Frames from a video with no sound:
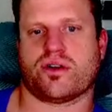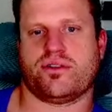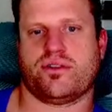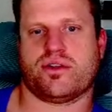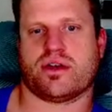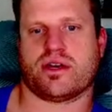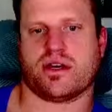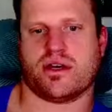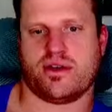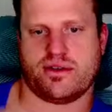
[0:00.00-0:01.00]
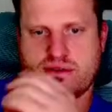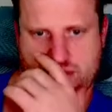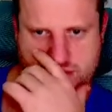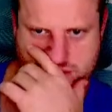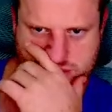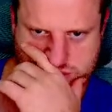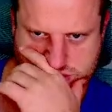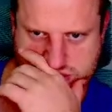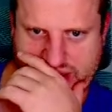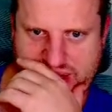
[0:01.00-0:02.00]
the...
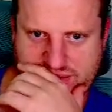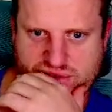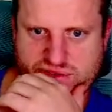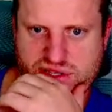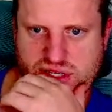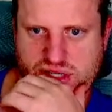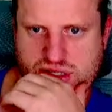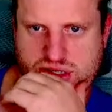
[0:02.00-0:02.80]
do I have everything?